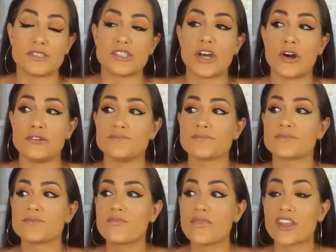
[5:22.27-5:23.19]
So,
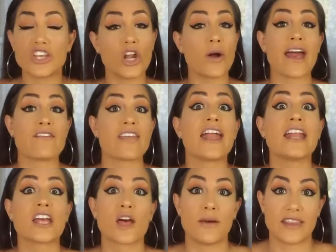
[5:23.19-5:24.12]
you know, I have that
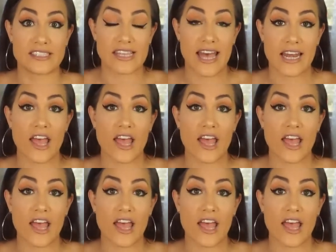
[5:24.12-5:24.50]
income on the side.